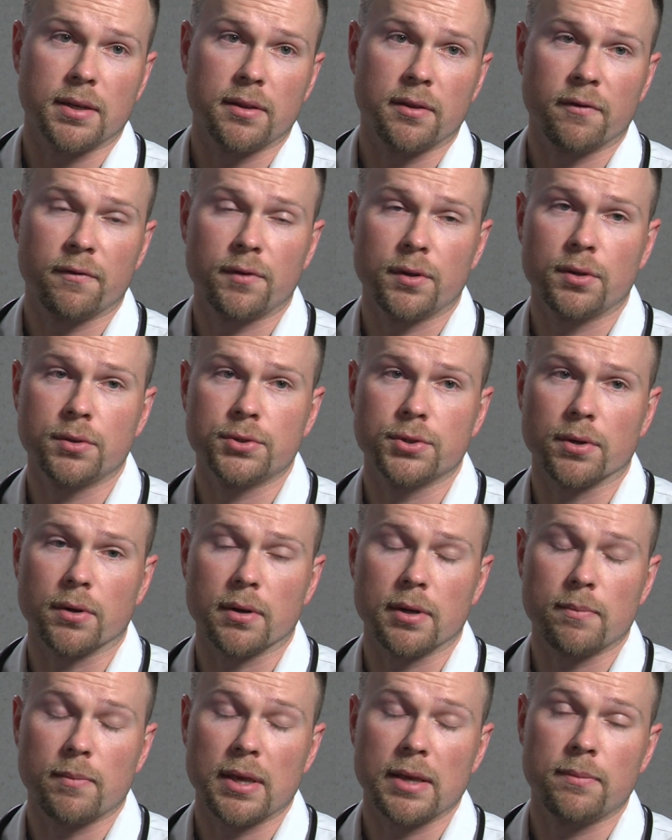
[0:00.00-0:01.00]
in the future.
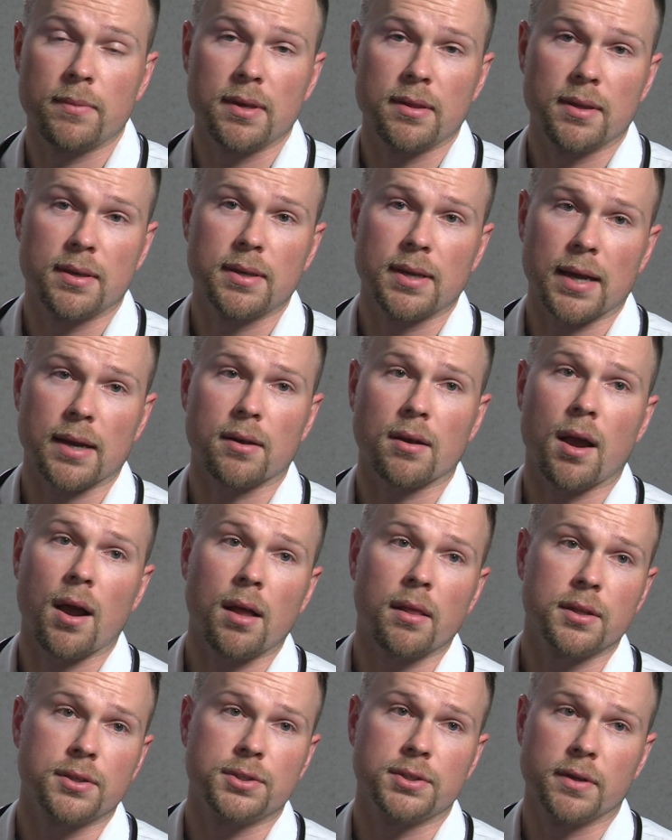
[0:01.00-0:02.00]
It may be the
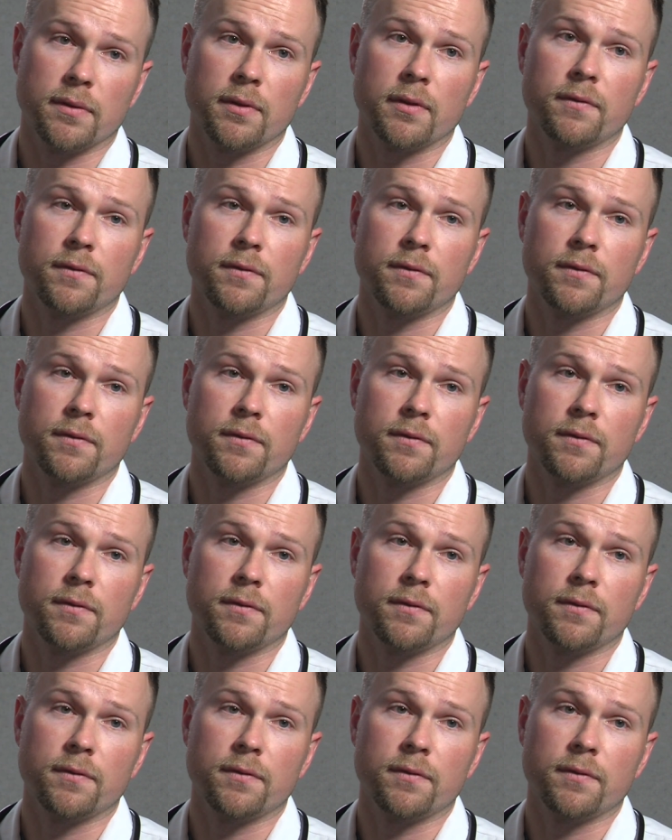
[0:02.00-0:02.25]
technology of the